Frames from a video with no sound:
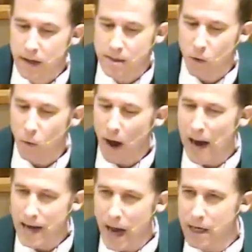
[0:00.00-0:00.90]
So
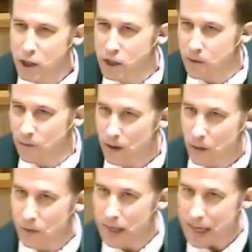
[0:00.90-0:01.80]
why not just
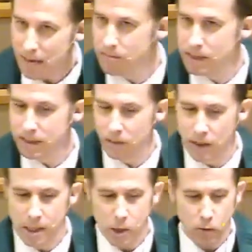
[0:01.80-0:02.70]
fill the empty
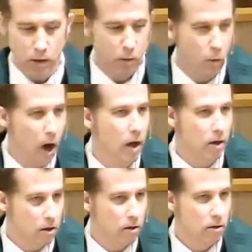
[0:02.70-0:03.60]
ones with
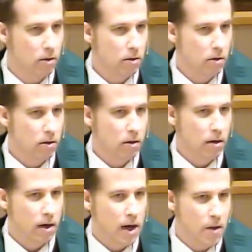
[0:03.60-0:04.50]
water
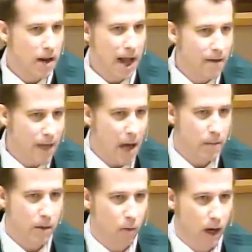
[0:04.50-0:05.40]
and then have that
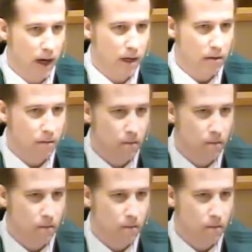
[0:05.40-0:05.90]
be wine?